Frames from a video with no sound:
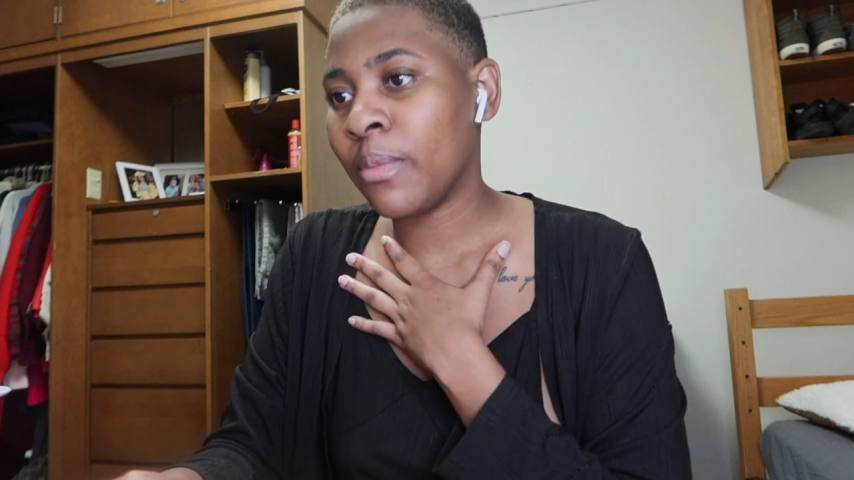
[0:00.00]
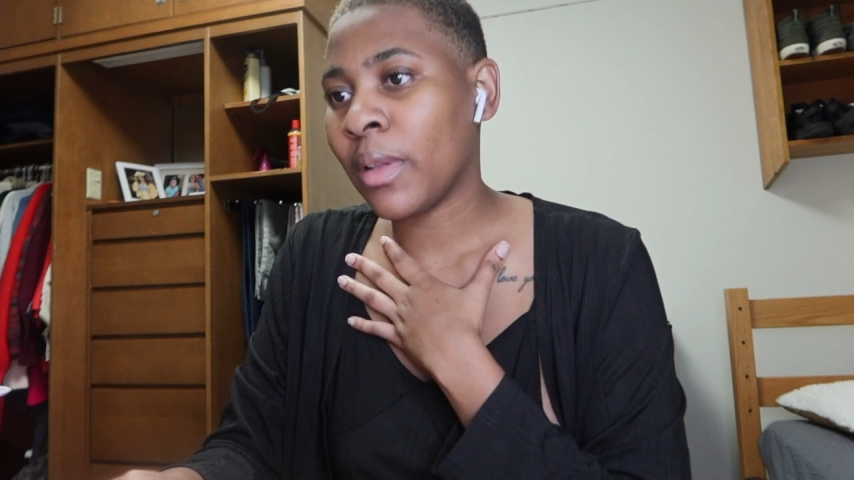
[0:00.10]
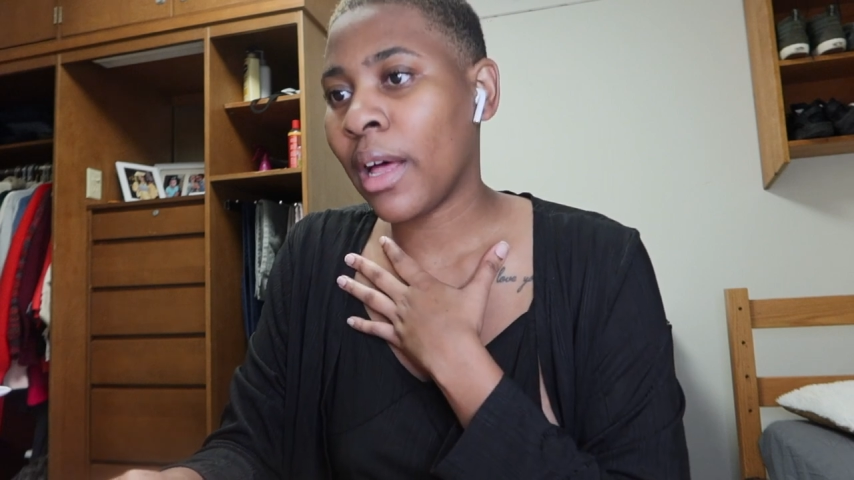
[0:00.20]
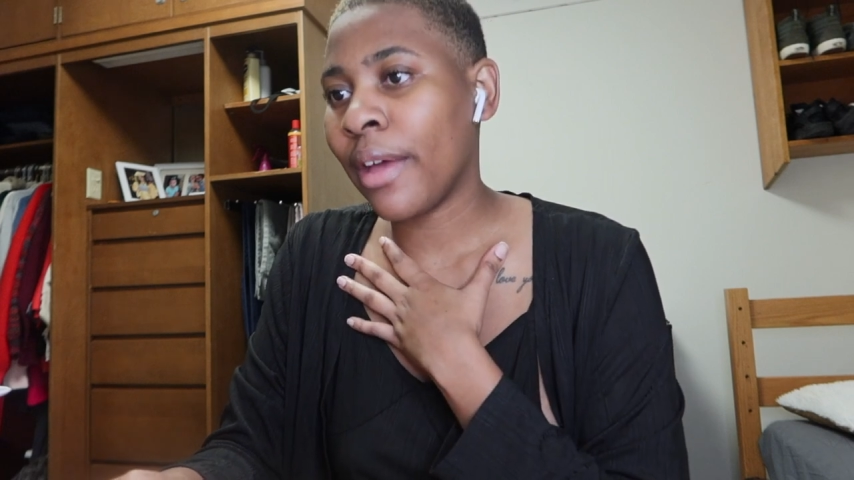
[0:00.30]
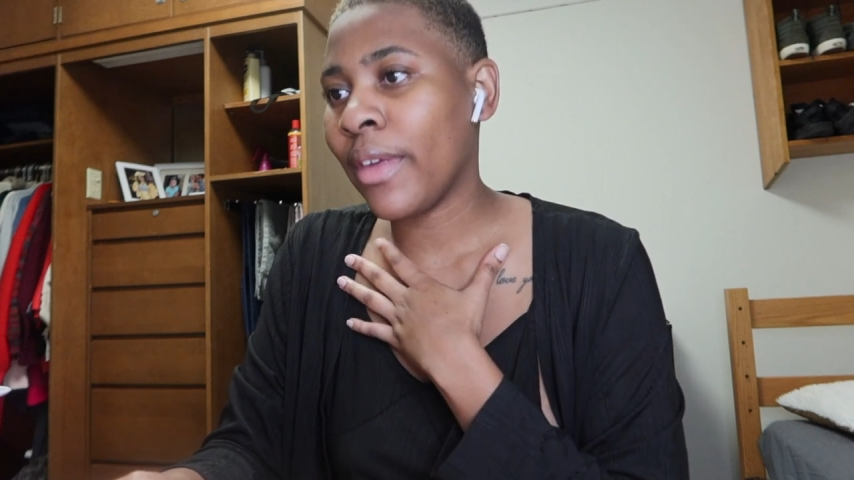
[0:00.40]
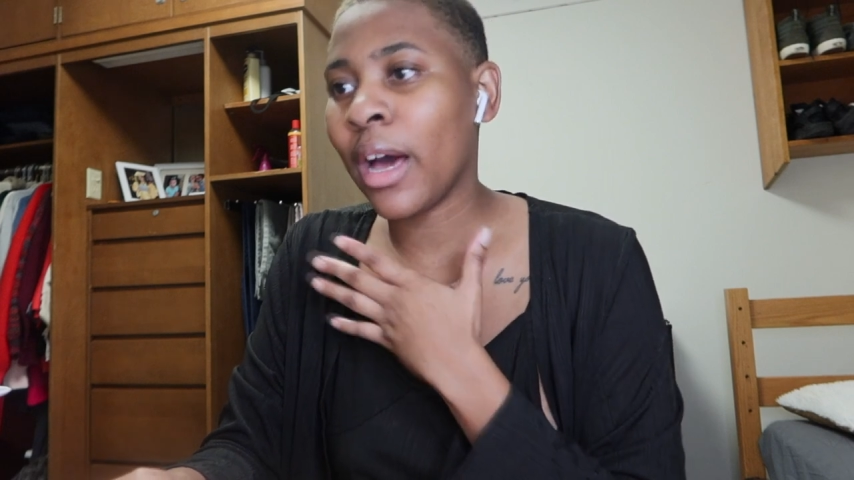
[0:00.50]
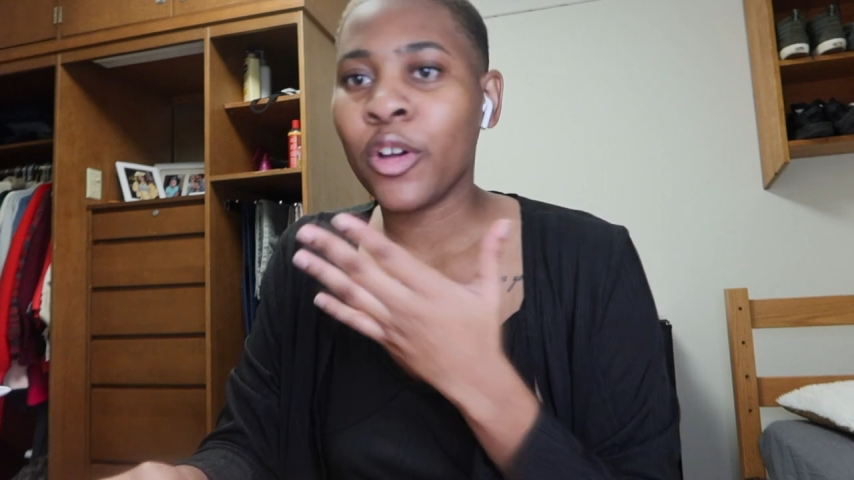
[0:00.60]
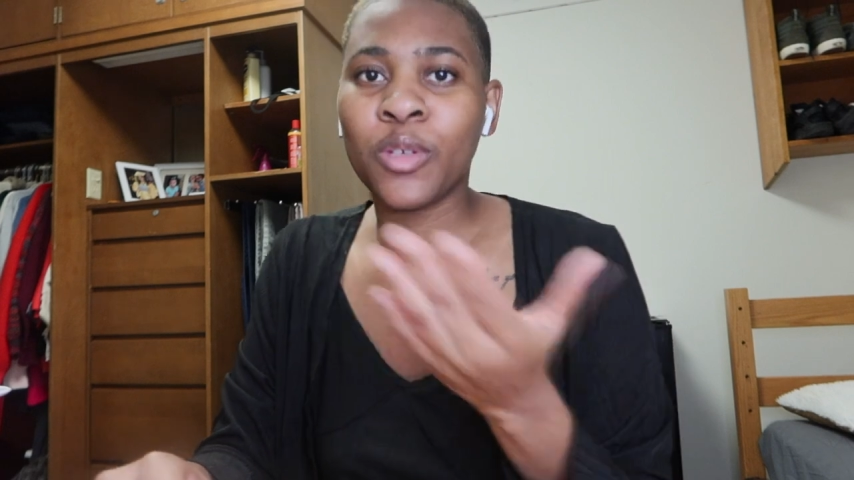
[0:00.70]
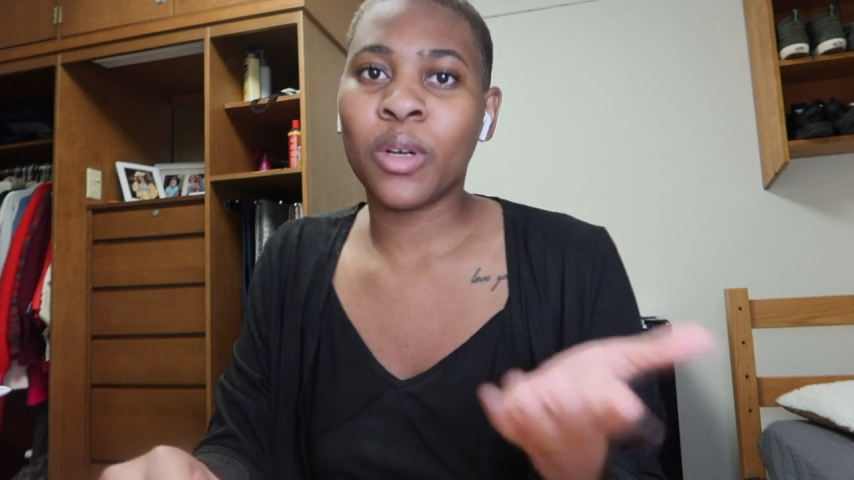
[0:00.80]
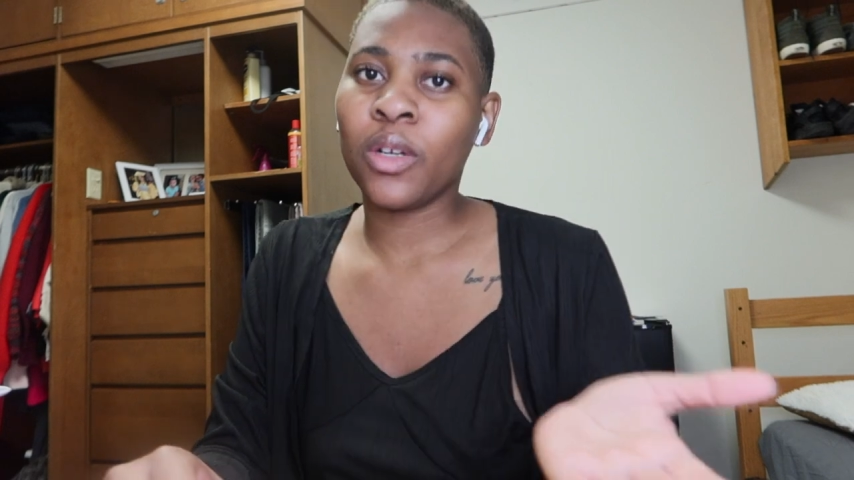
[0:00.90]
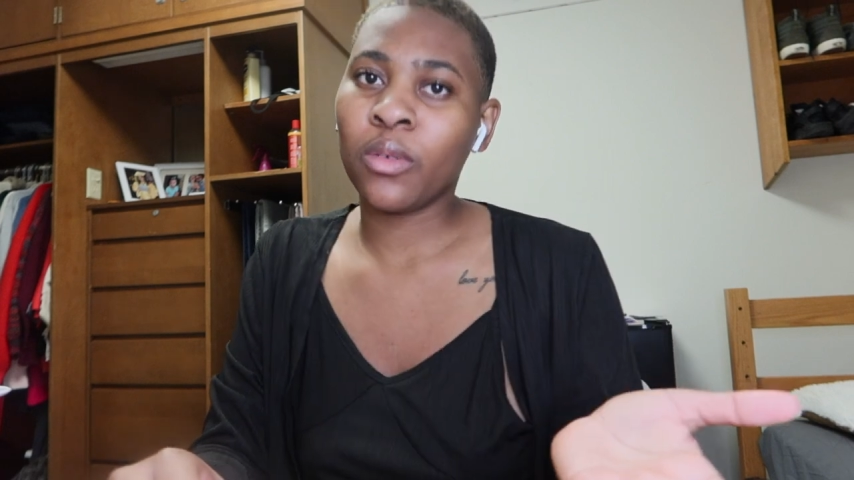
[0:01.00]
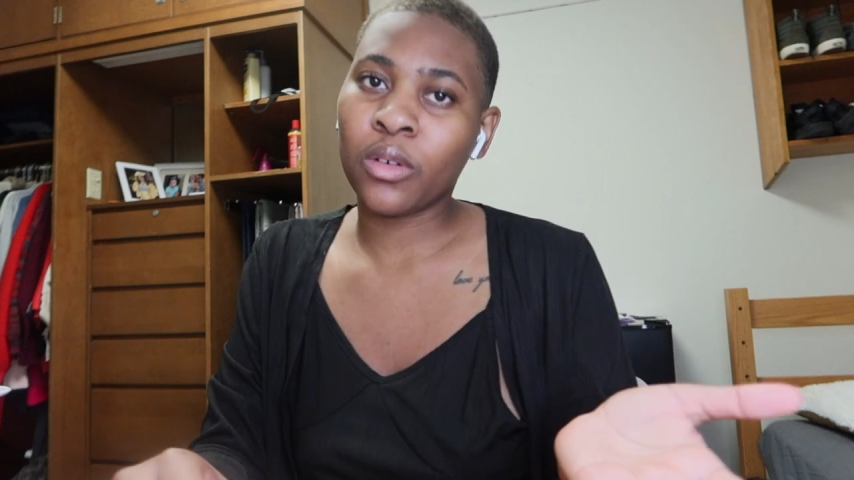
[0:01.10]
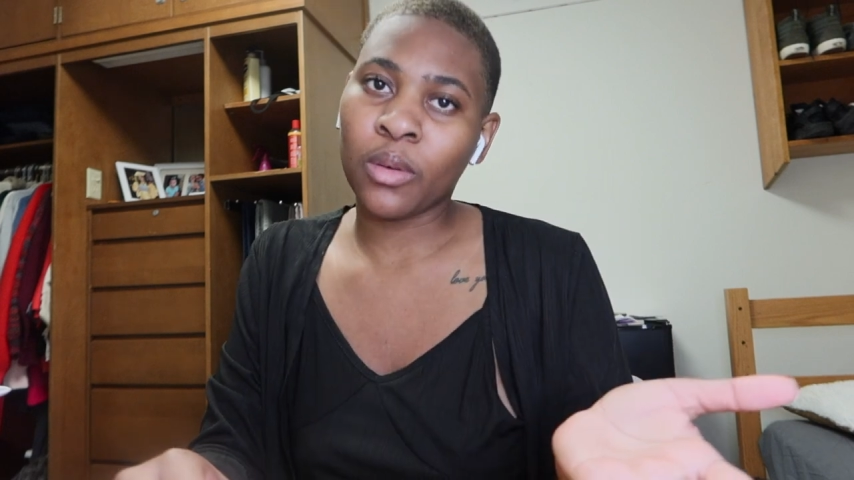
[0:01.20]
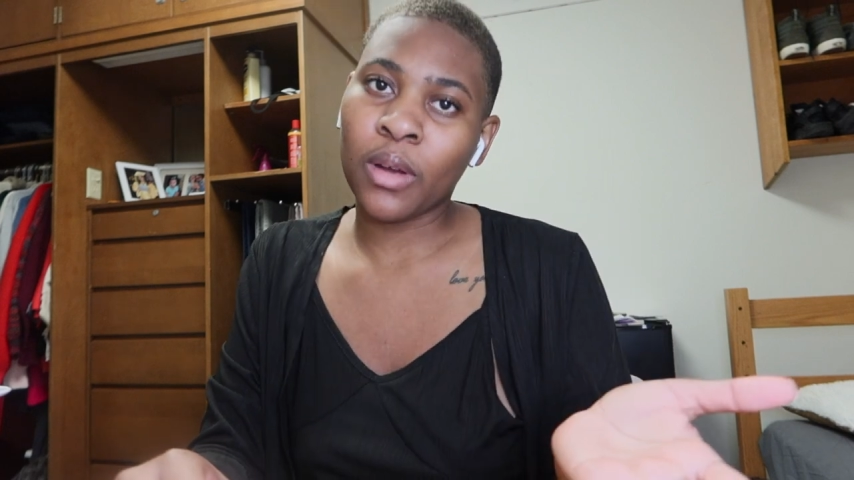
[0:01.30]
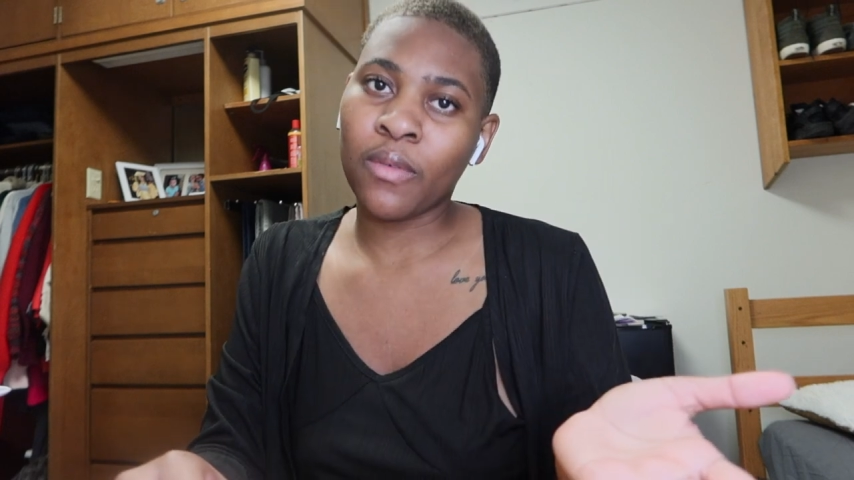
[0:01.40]
apply the algebra
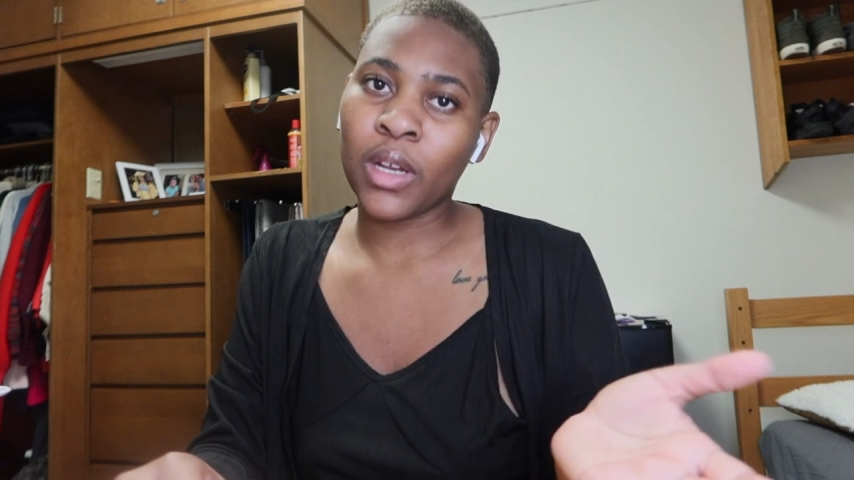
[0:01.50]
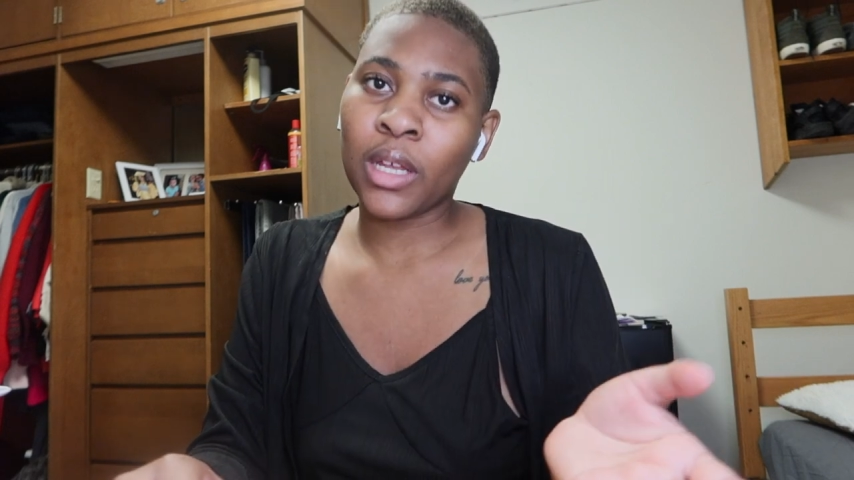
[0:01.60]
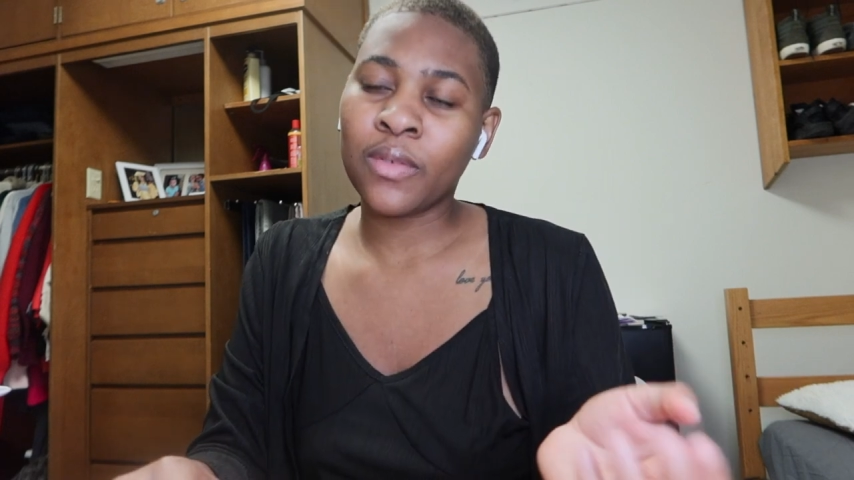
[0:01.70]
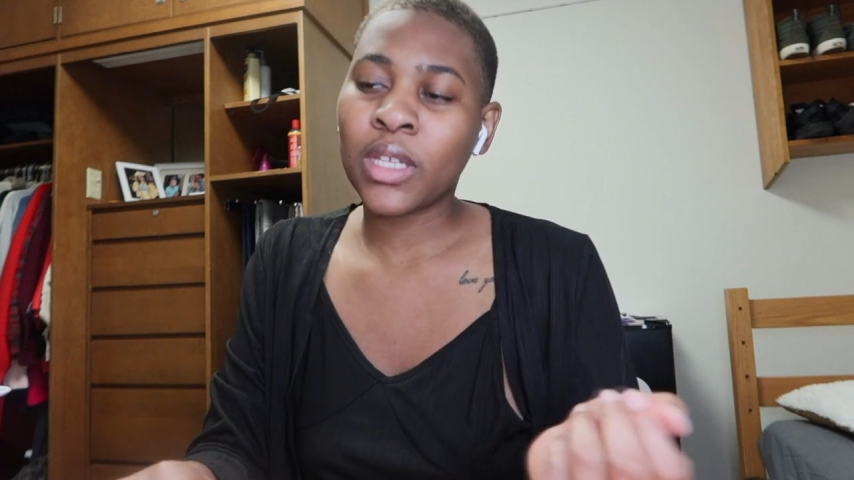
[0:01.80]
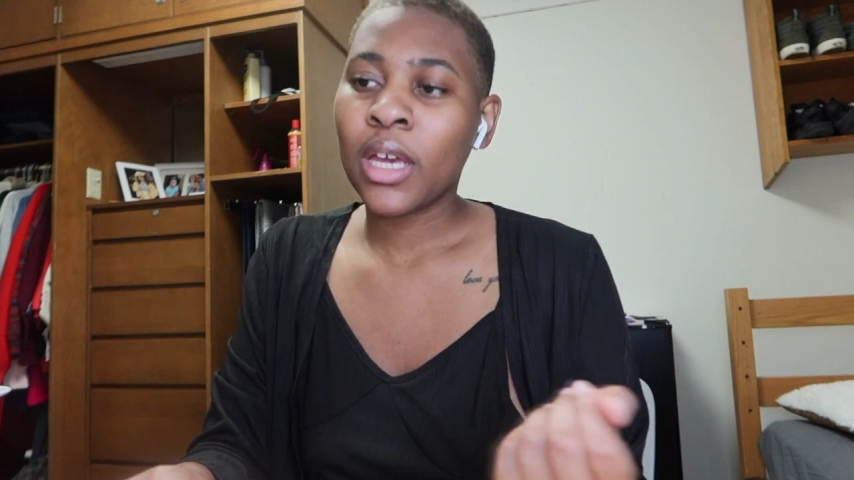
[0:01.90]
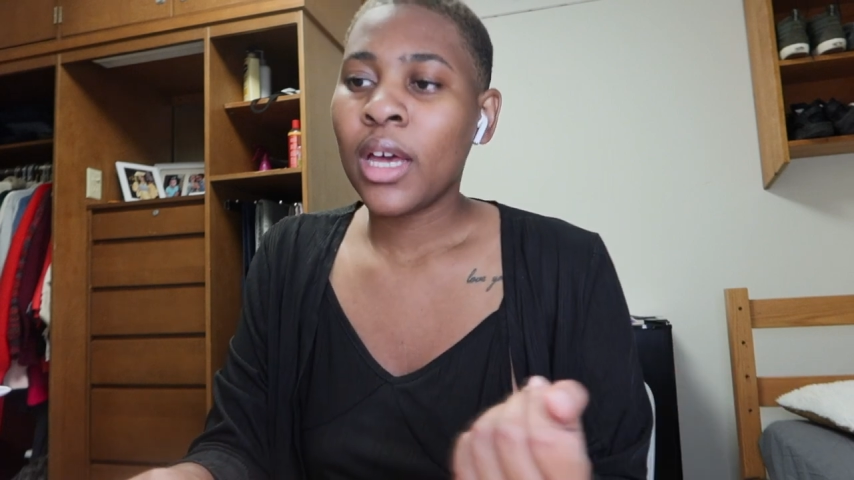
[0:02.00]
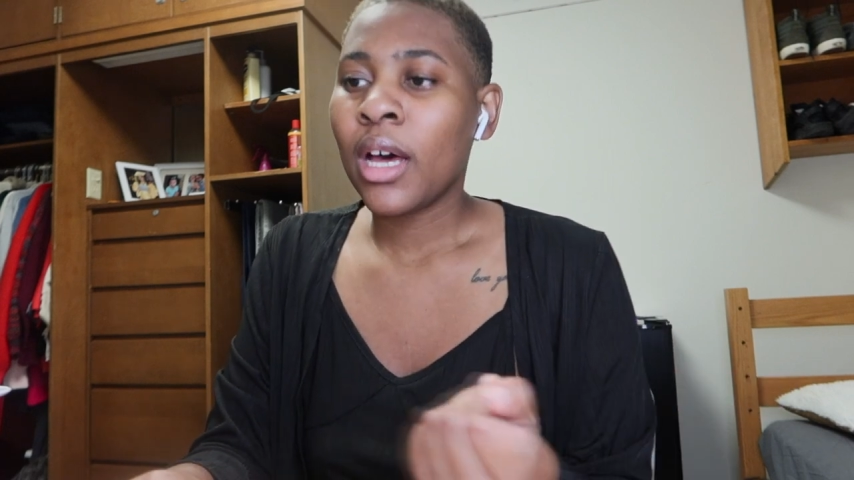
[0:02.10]
derivatives,